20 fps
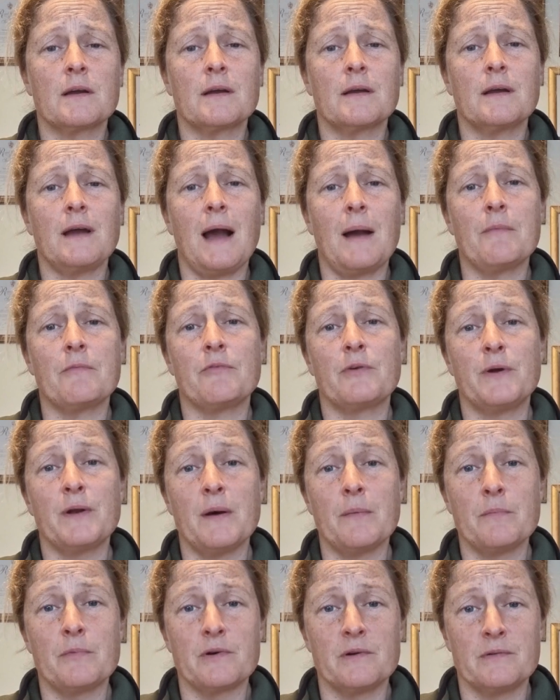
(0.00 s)
happen for a
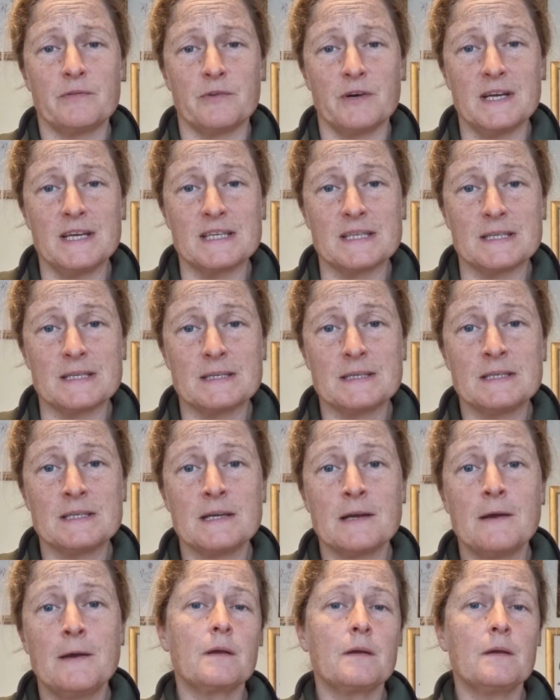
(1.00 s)
number of reasons.
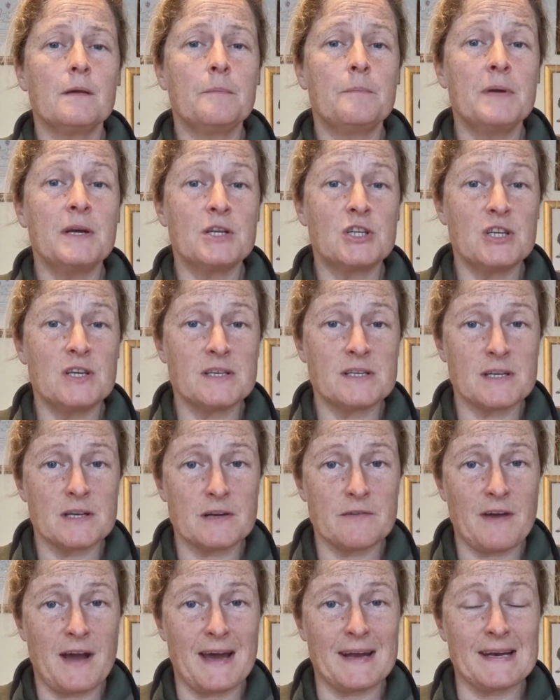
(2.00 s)
Bitches that
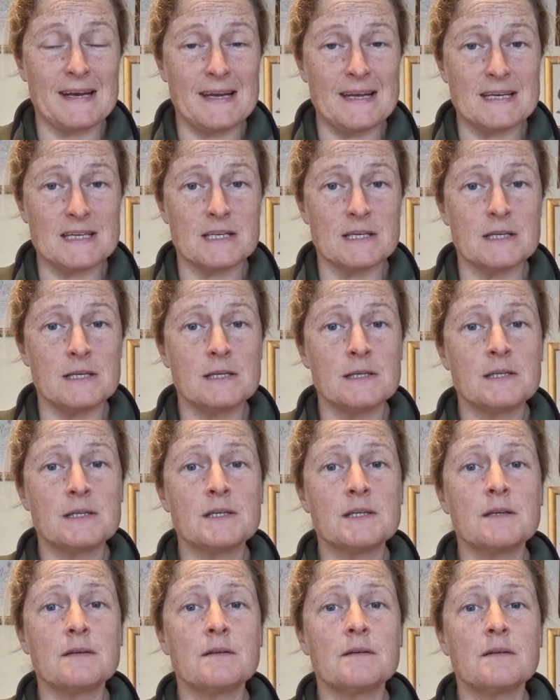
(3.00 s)
have had
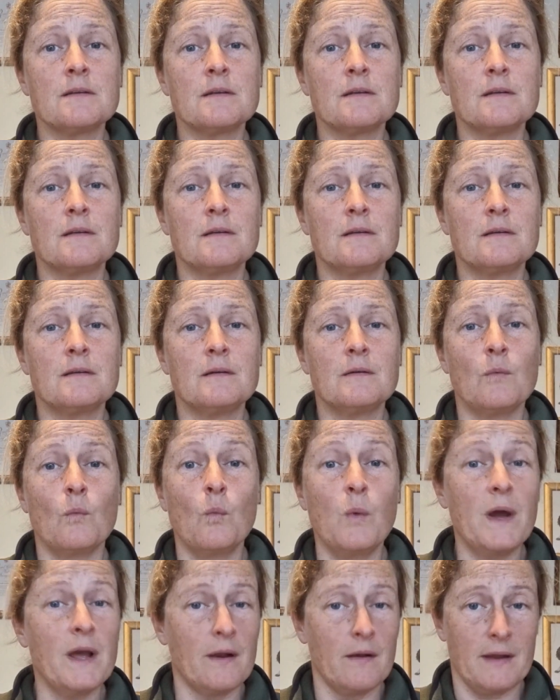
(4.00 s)
litters
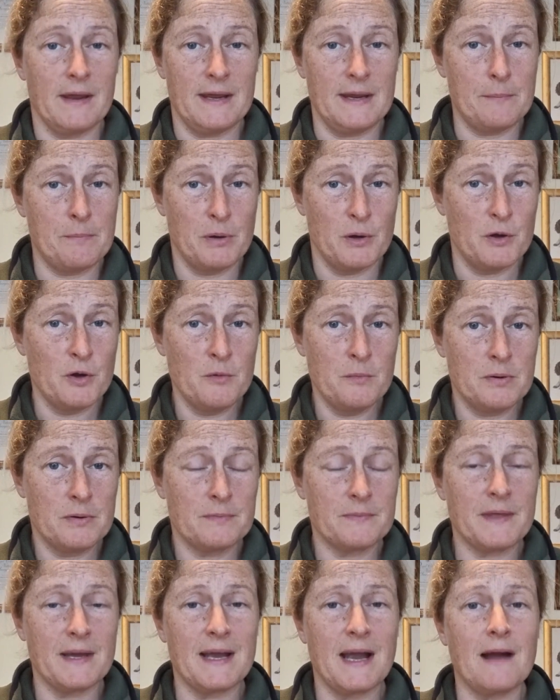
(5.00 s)
will eat poop.
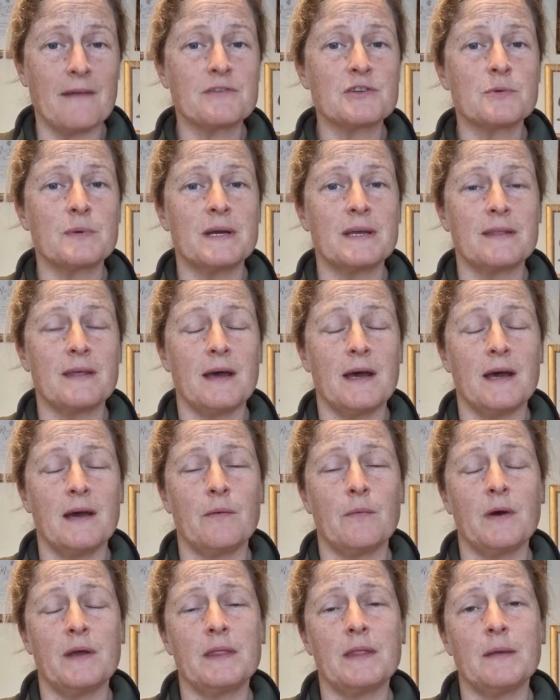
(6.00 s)
They have to eat
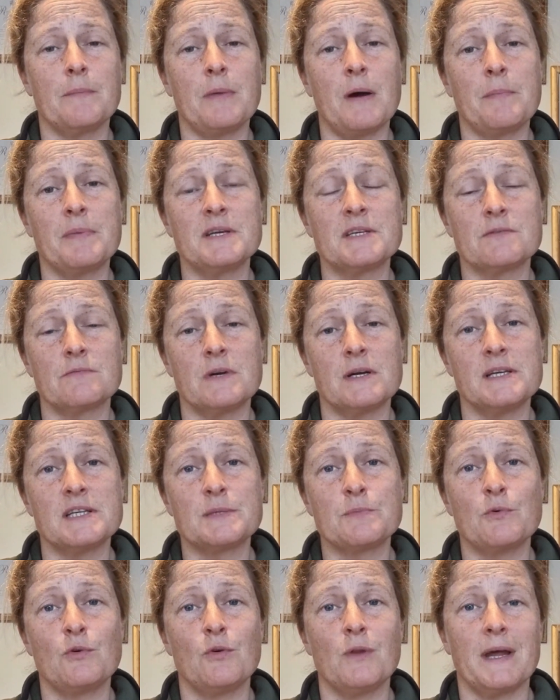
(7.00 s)
when the puppies are really
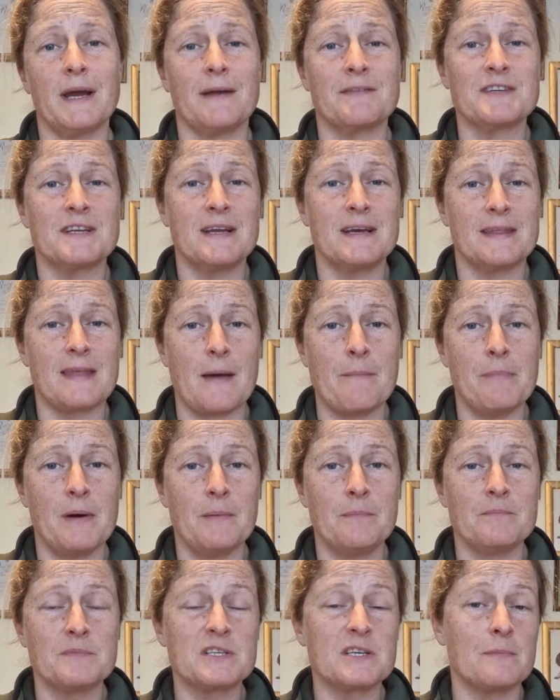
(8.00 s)
small, they have to lick their
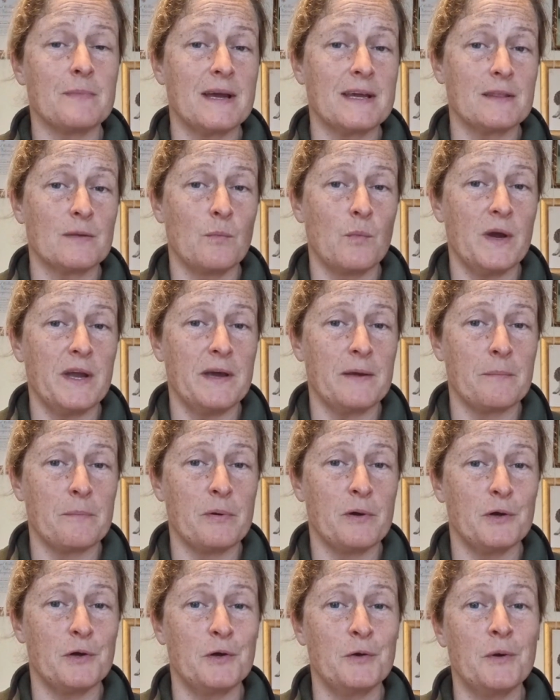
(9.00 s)
bums to make them wee and
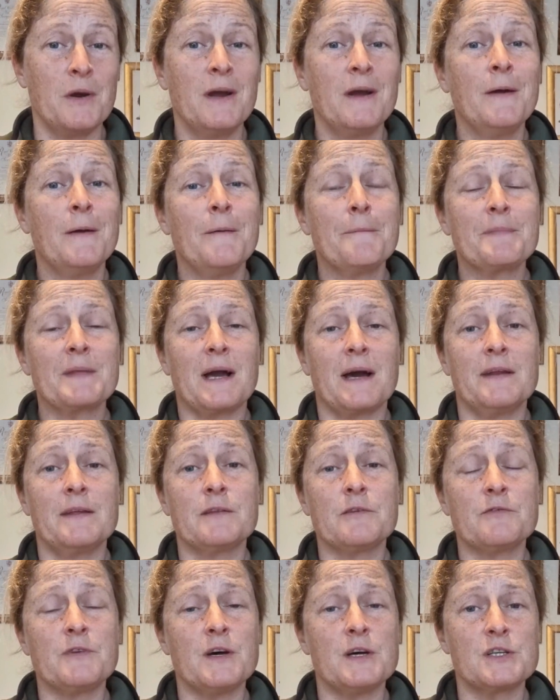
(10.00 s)
poo. And in
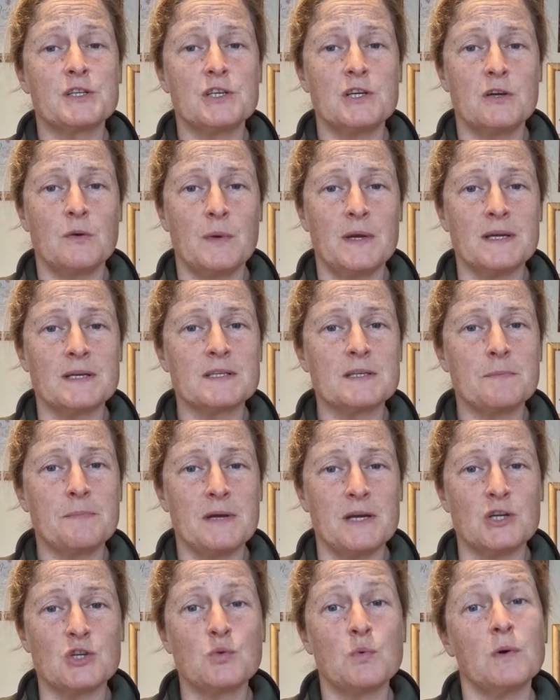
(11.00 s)
the first 2 weeks, the
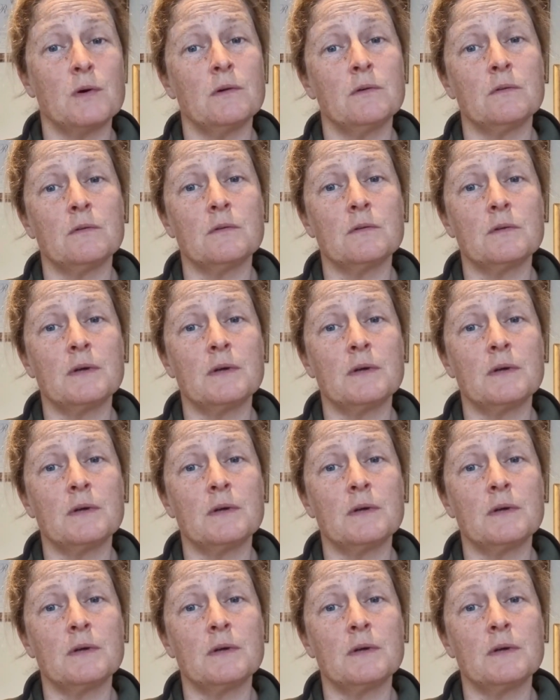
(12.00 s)
bitch will